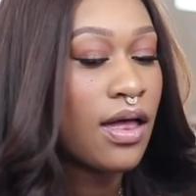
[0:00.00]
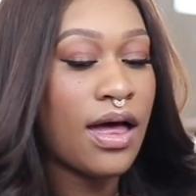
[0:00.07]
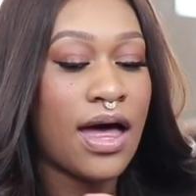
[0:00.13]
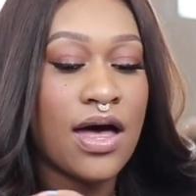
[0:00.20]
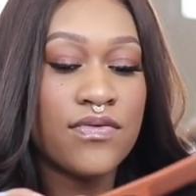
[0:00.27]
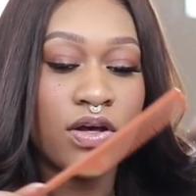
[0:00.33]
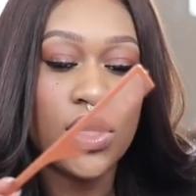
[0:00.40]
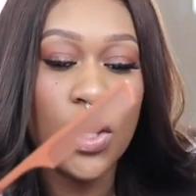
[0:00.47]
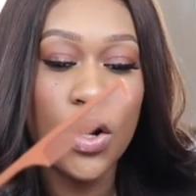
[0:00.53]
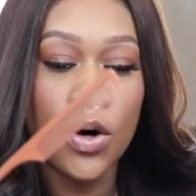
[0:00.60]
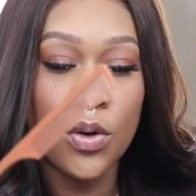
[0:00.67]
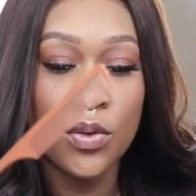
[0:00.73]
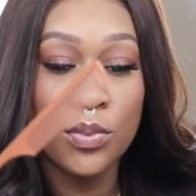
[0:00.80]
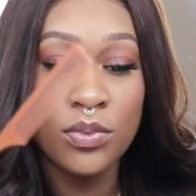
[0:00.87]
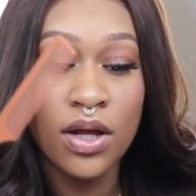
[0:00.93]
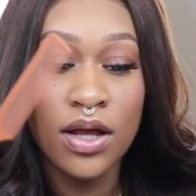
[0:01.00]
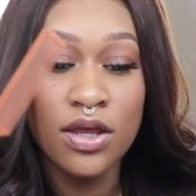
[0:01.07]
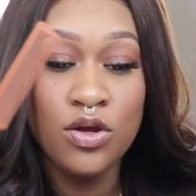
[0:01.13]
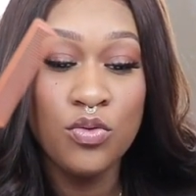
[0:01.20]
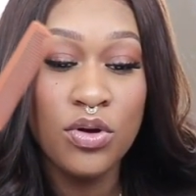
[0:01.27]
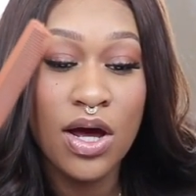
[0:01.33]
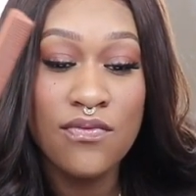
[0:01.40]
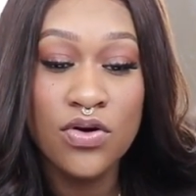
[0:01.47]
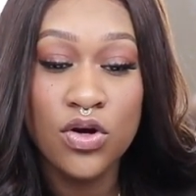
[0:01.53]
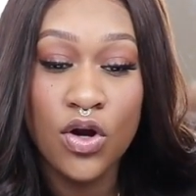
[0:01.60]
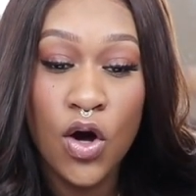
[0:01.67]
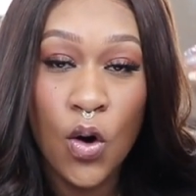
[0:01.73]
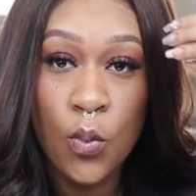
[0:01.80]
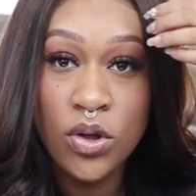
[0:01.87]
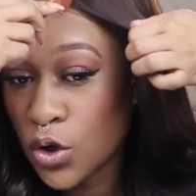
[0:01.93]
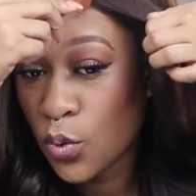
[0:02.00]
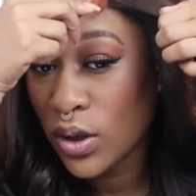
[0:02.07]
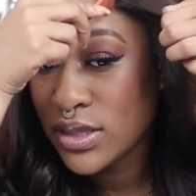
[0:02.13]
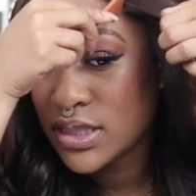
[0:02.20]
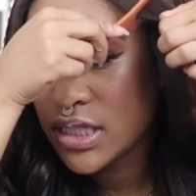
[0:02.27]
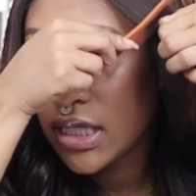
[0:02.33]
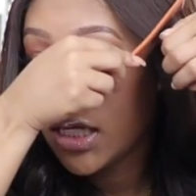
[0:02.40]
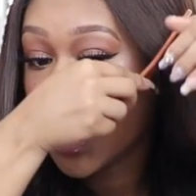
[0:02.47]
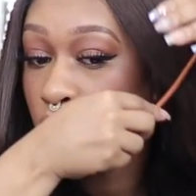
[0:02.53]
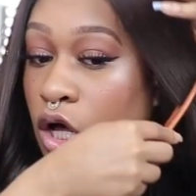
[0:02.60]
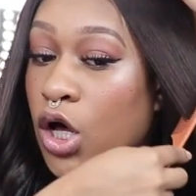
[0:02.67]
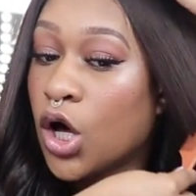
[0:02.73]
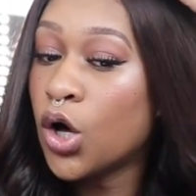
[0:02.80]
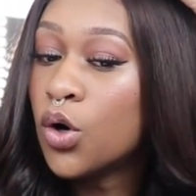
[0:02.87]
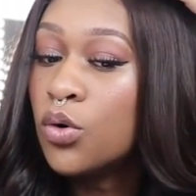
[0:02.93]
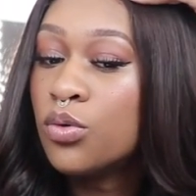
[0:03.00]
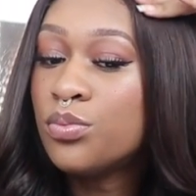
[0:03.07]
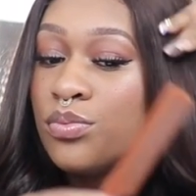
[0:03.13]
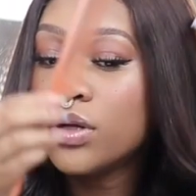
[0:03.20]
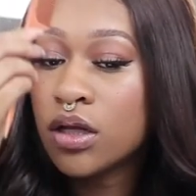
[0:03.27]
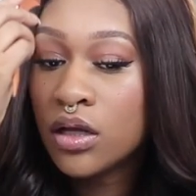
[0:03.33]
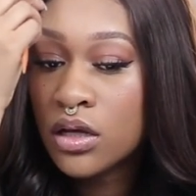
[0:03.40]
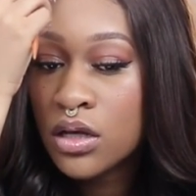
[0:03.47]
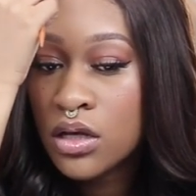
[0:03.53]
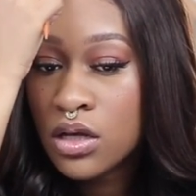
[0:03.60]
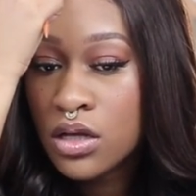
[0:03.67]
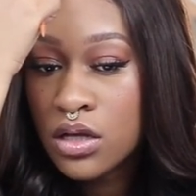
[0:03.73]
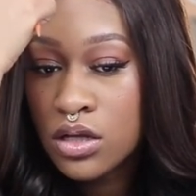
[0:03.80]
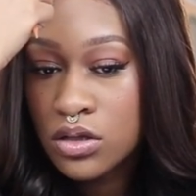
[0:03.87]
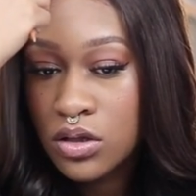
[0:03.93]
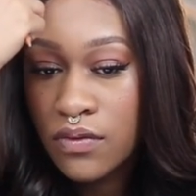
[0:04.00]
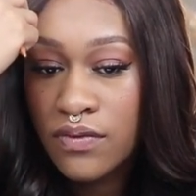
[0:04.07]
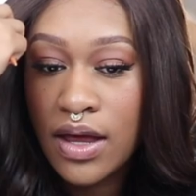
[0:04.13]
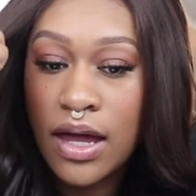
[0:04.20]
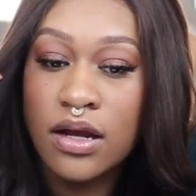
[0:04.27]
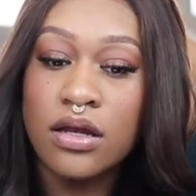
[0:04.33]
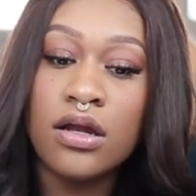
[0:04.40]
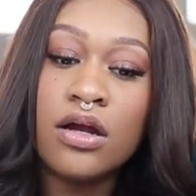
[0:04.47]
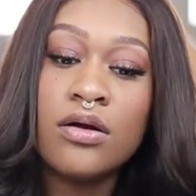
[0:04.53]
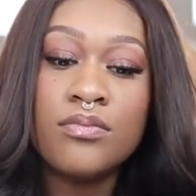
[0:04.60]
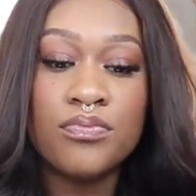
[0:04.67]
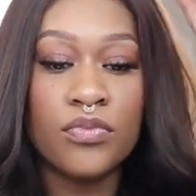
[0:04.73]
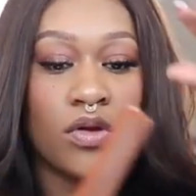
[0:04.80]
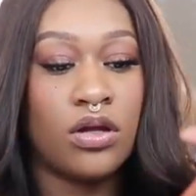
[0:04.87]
I have a comb. You never know when we're going to need a comb. Love that in there.